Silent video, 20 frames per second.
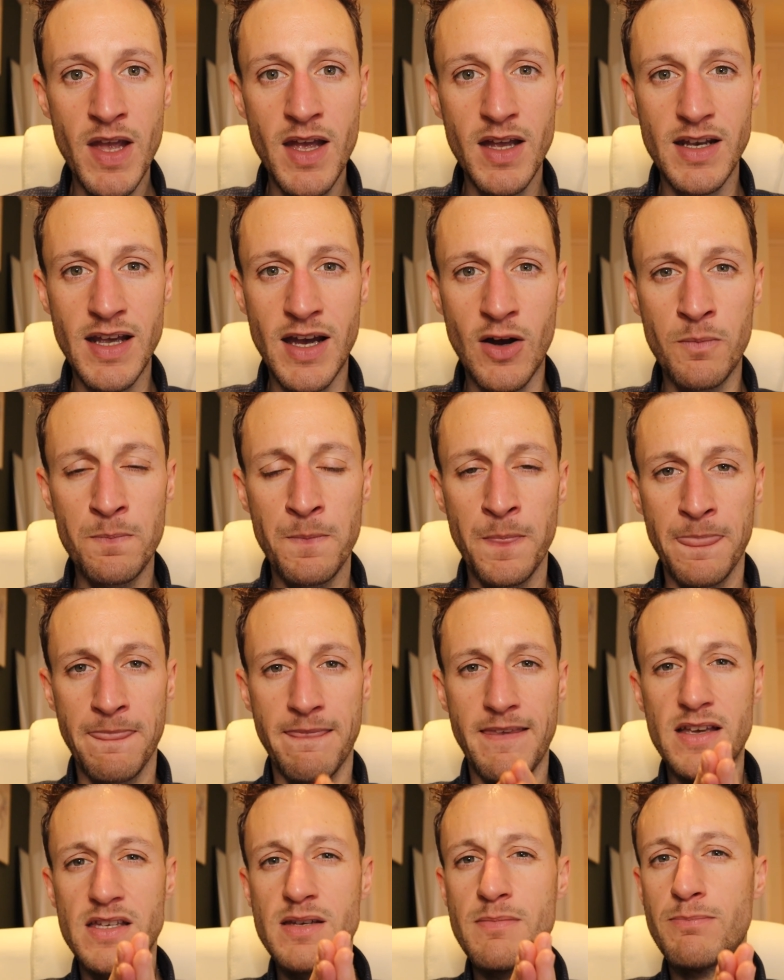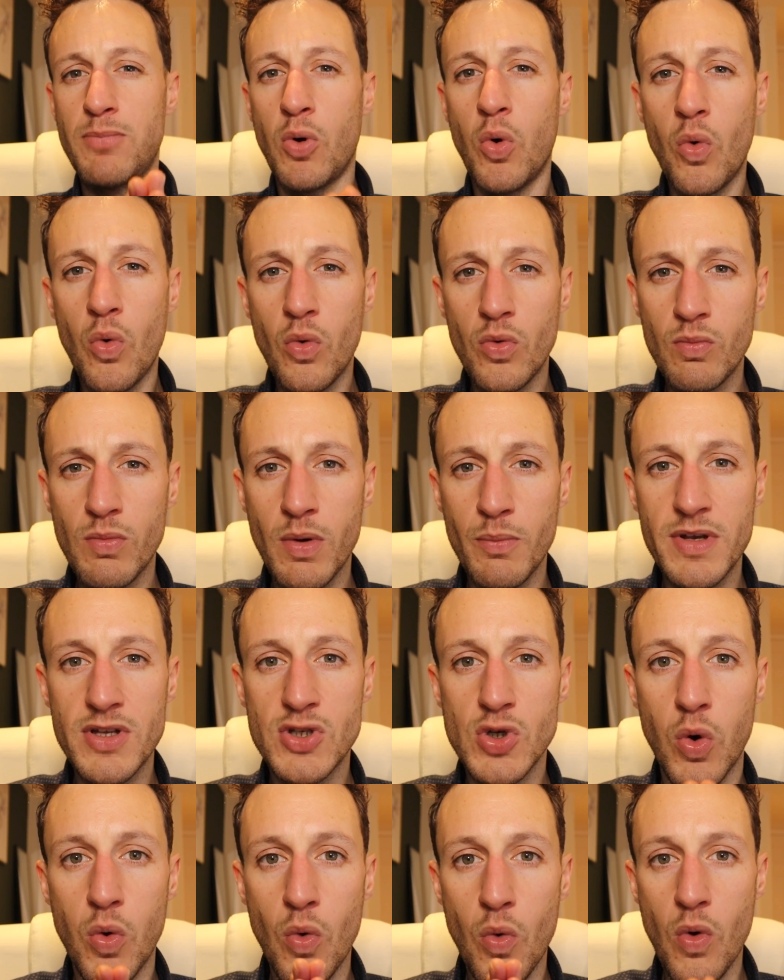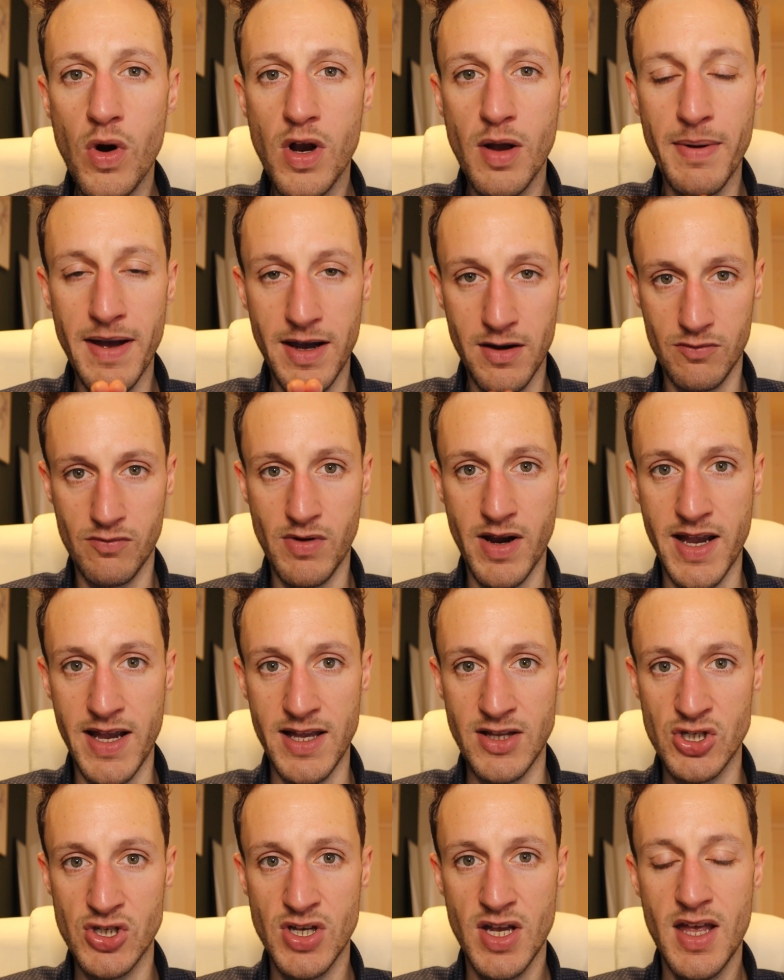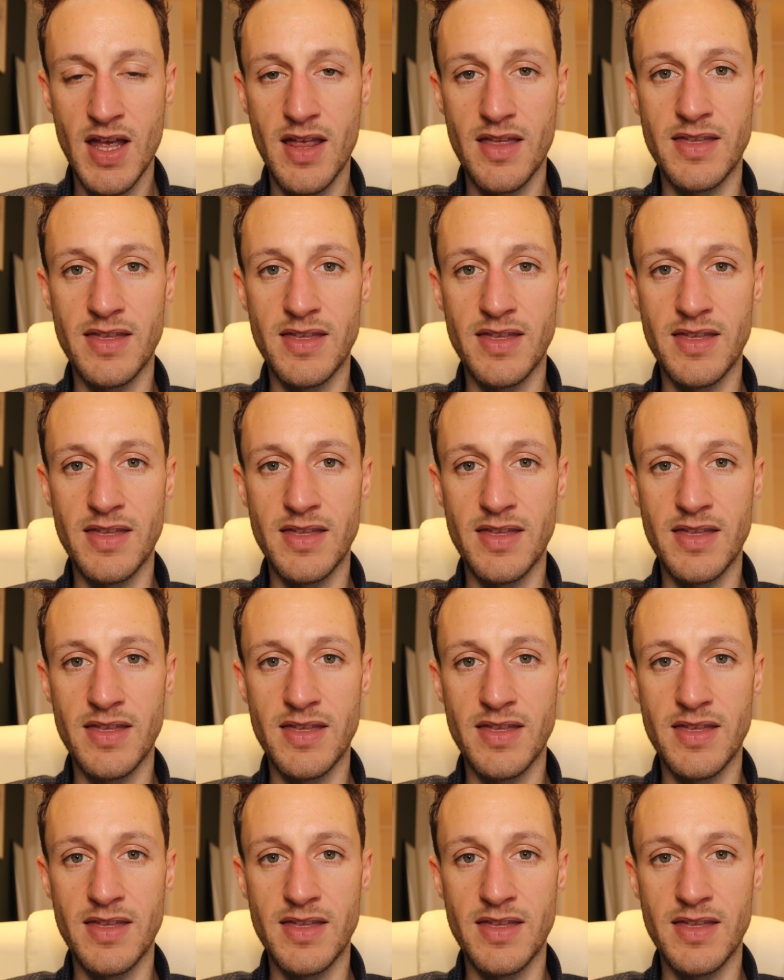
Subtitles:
Now, it's important when we talk about range